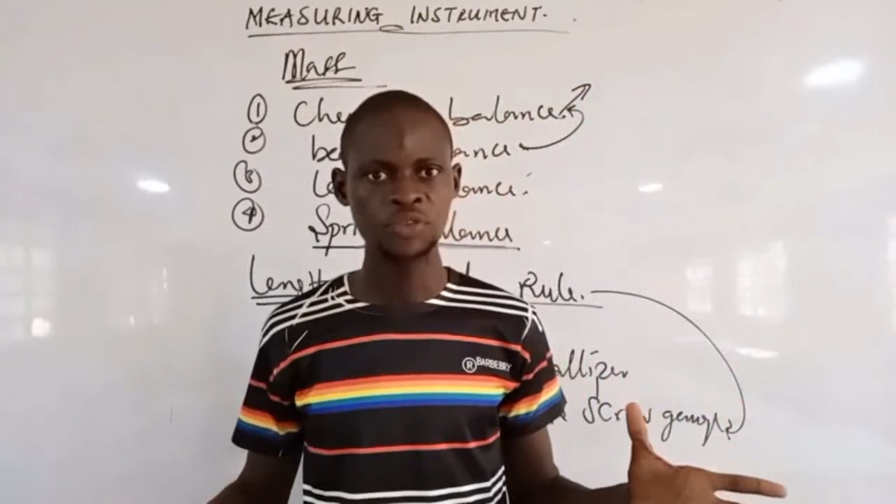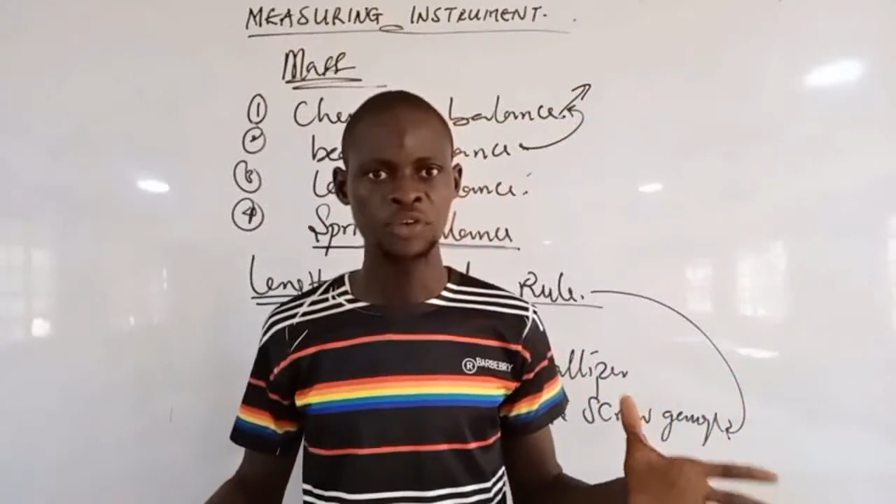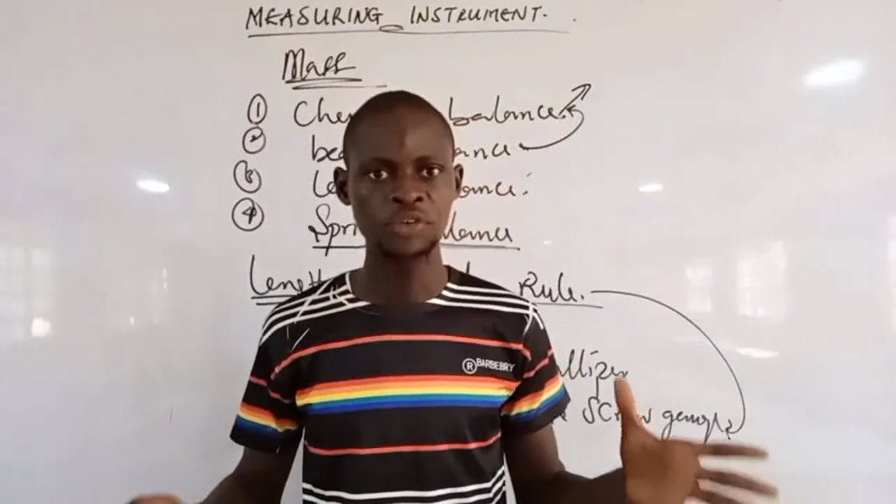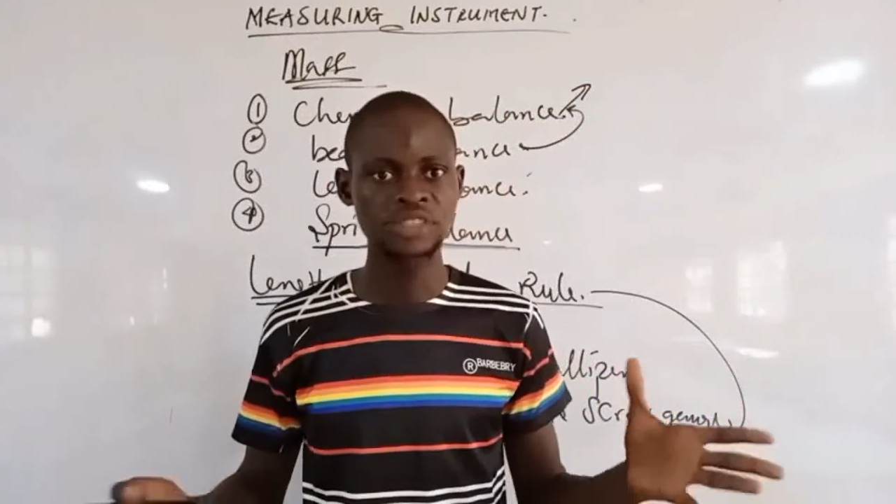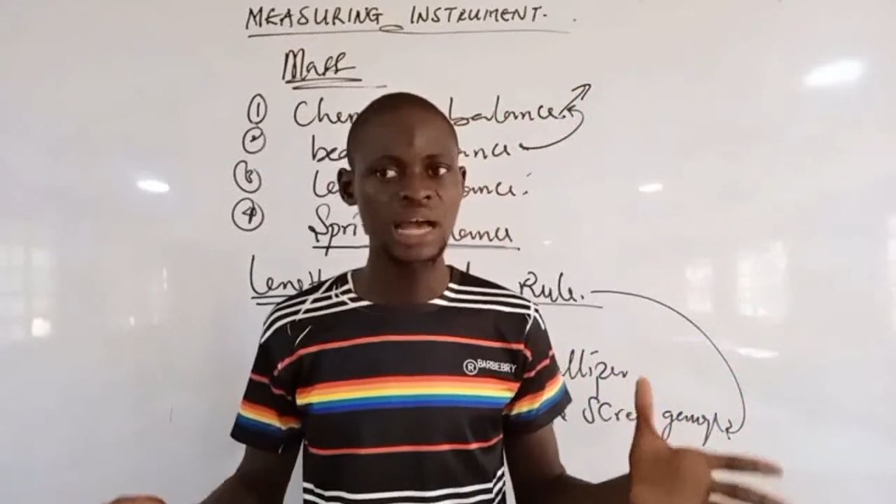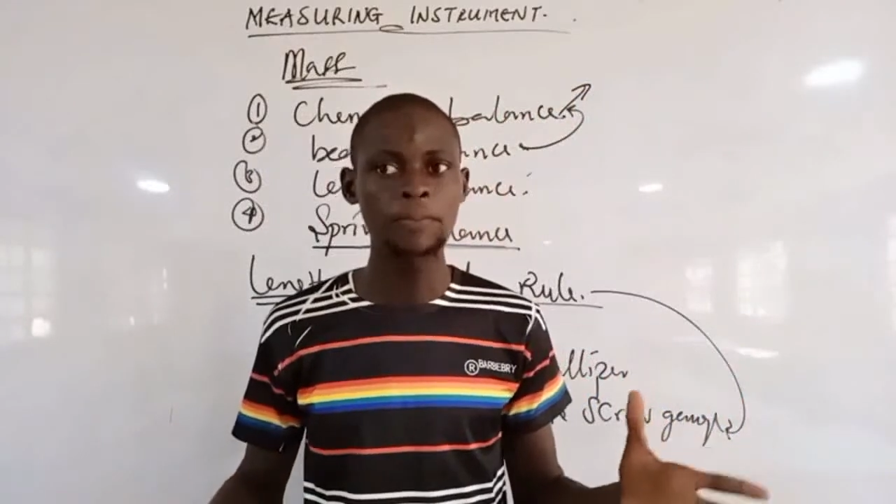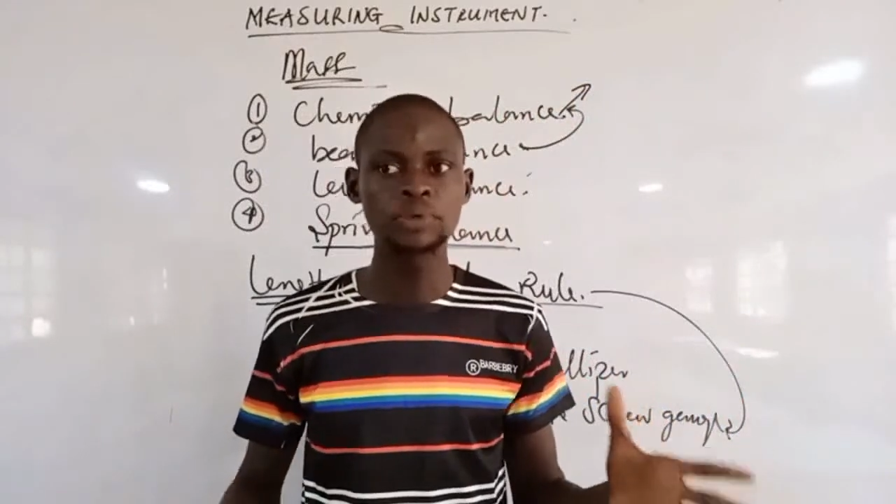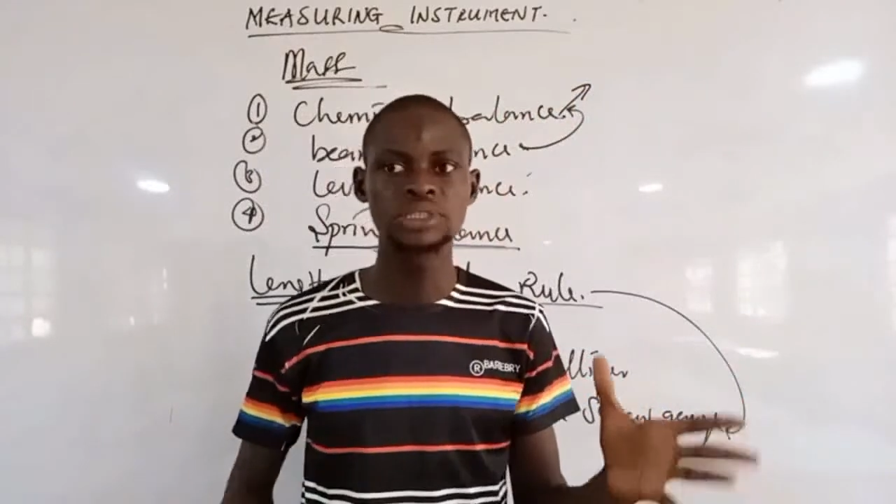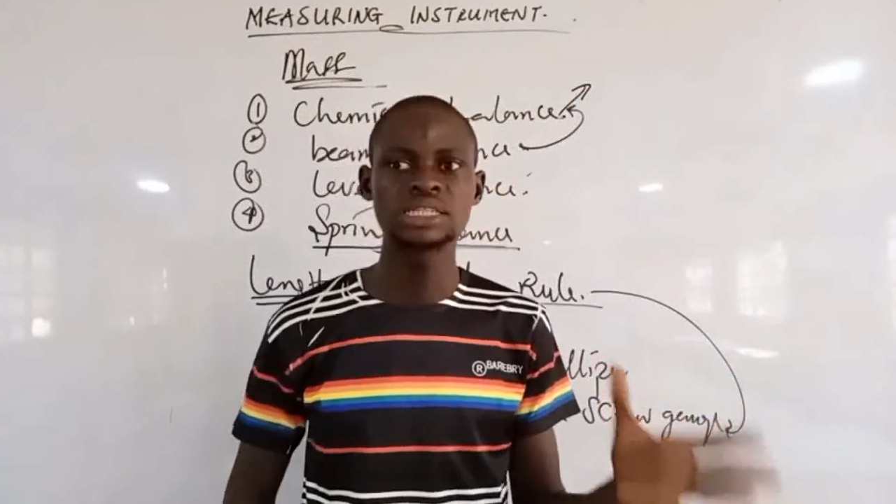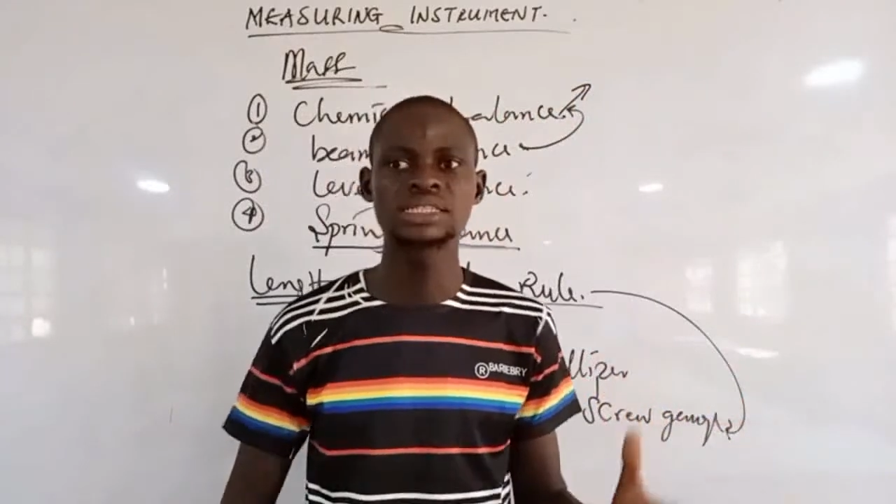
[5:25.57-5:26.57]
For
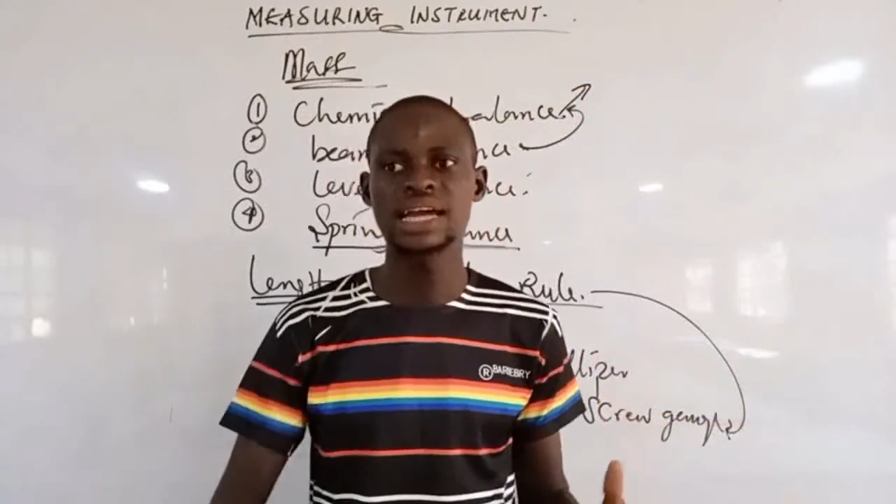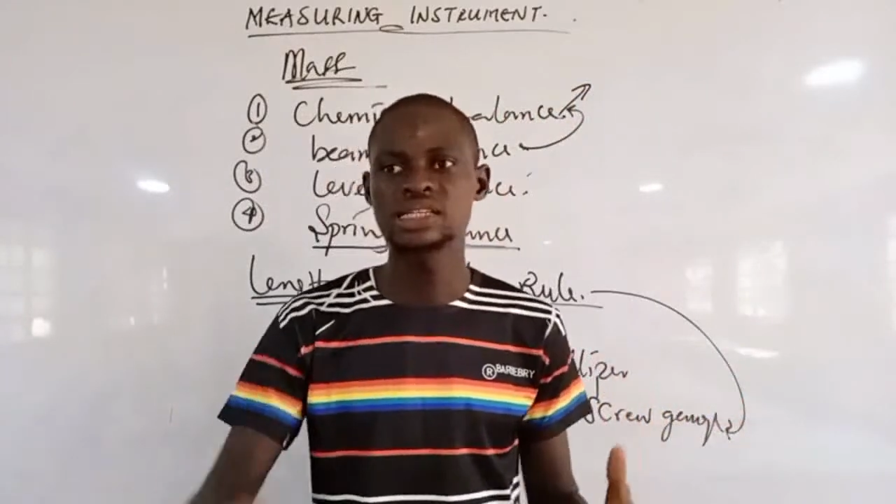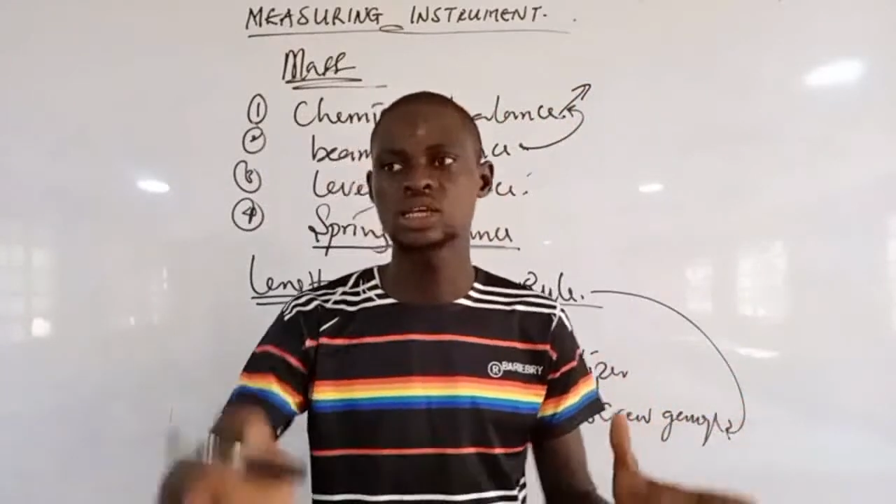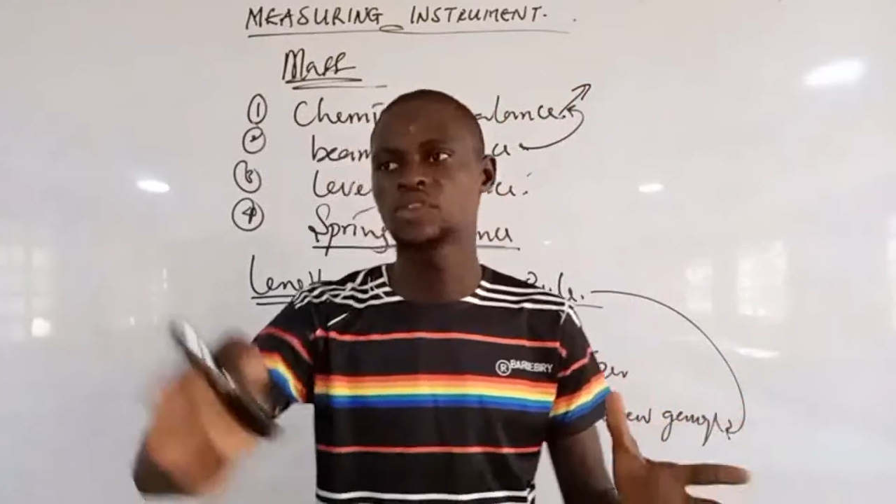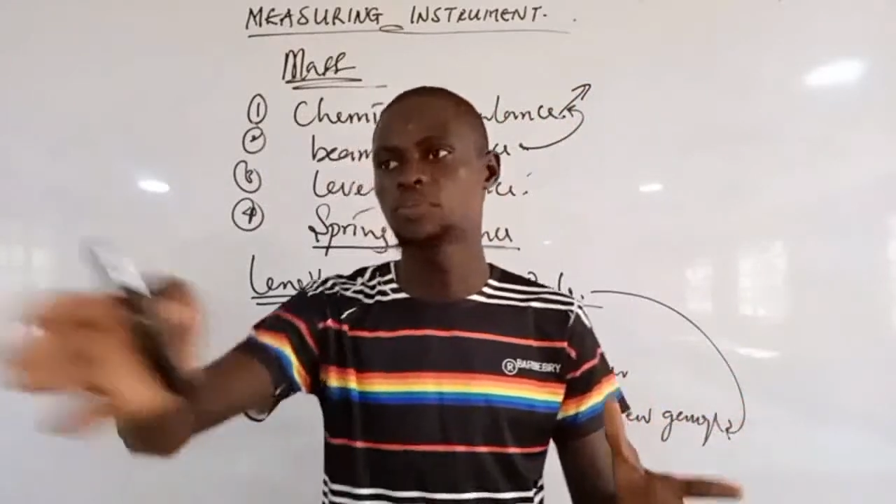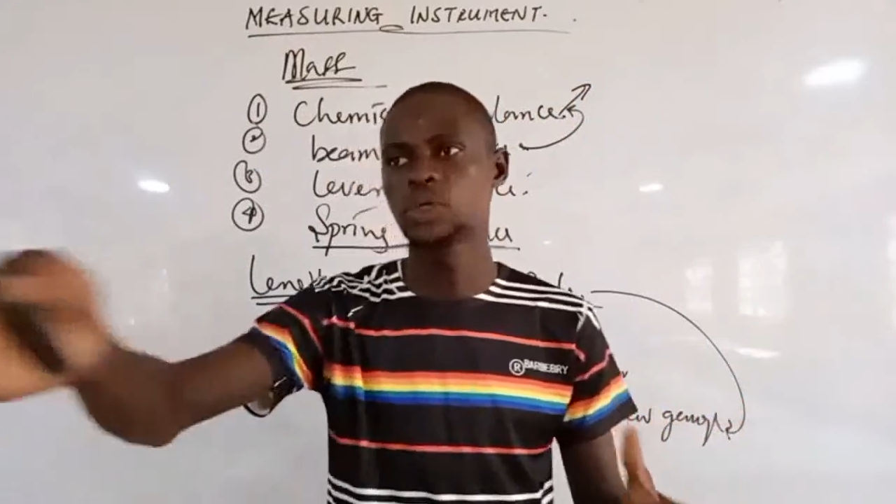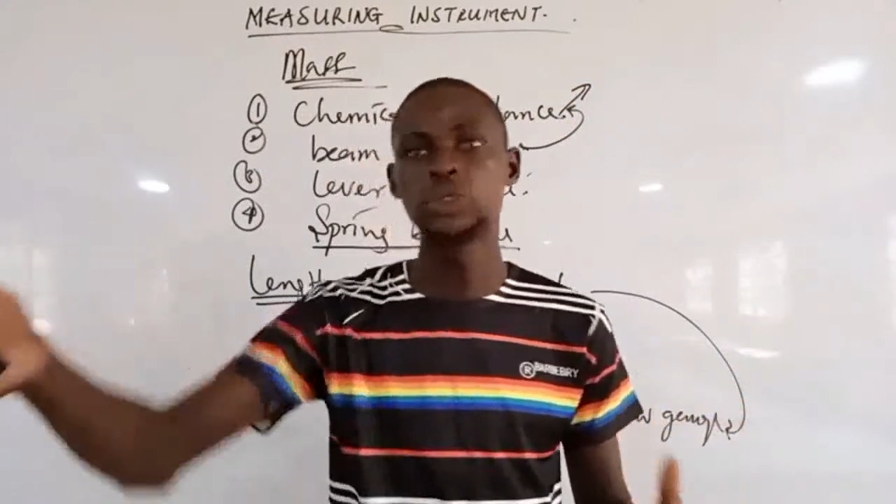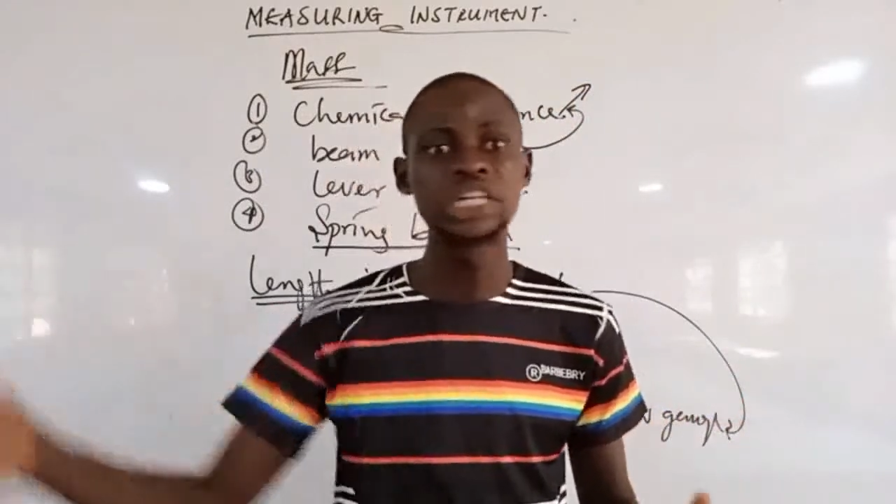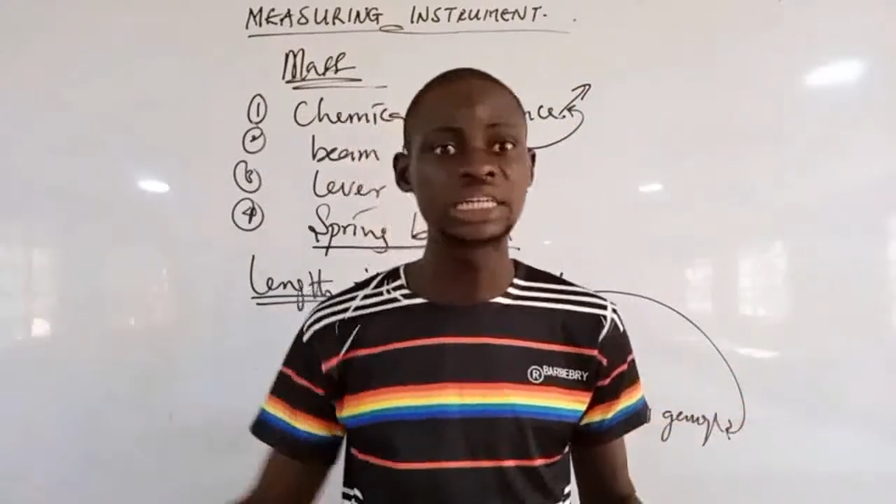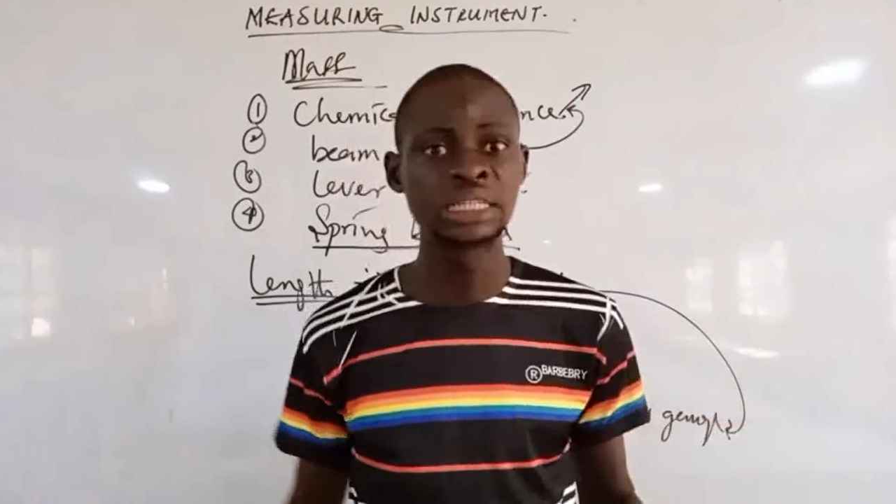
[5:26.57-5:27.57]
example, distance of a
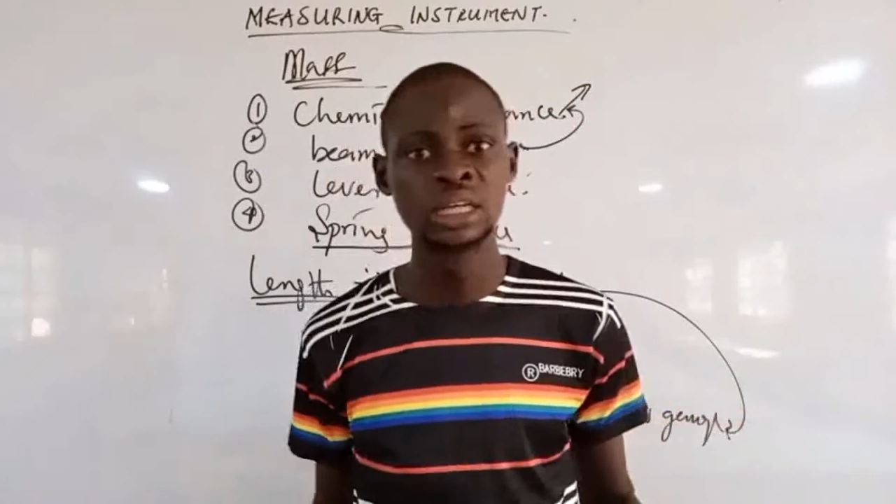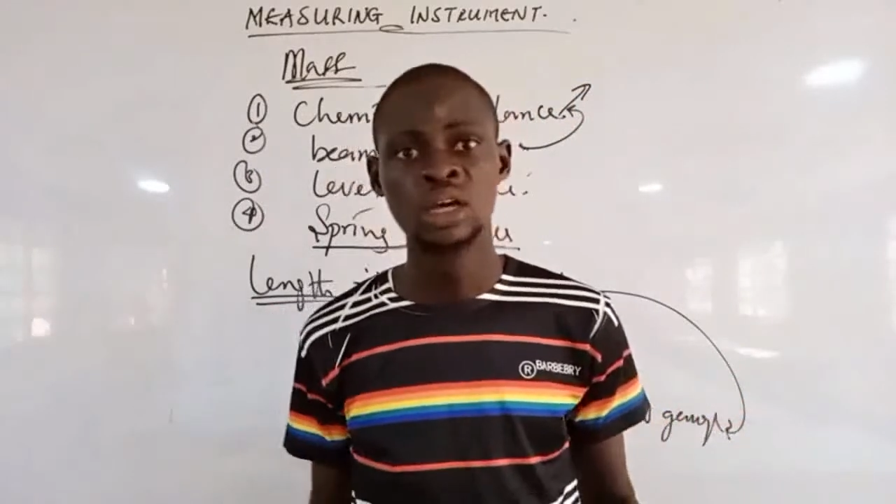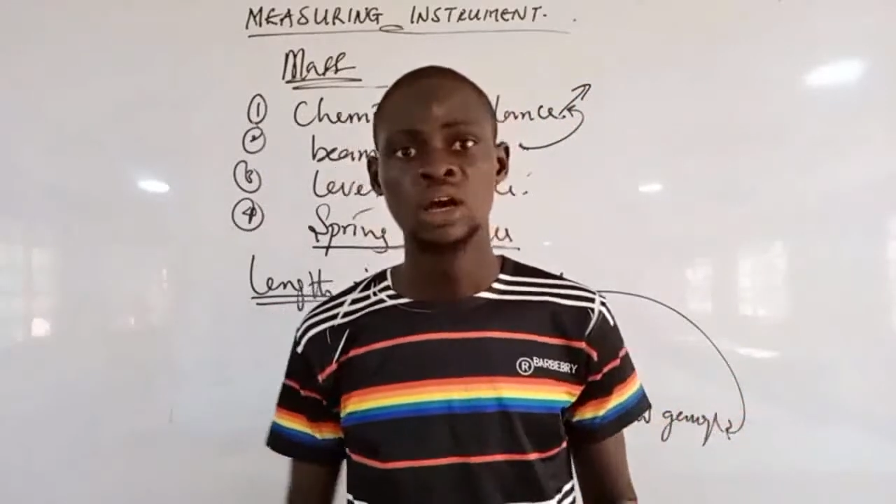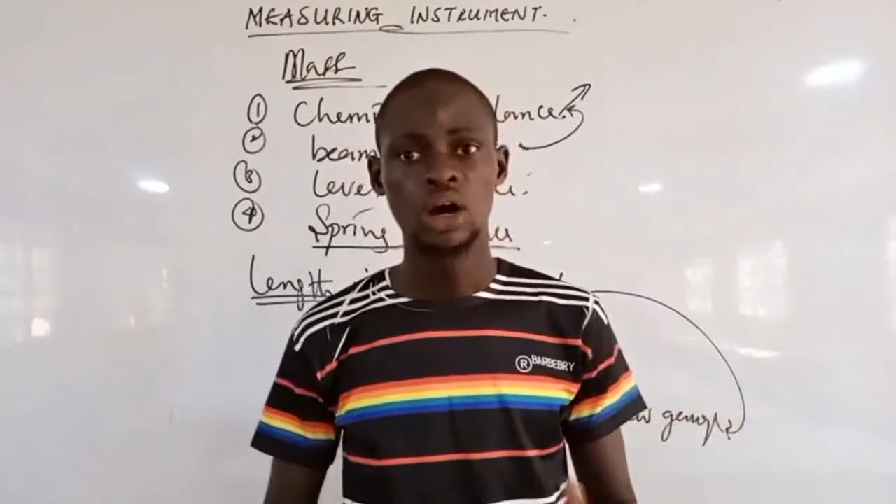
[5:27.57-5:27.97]
building,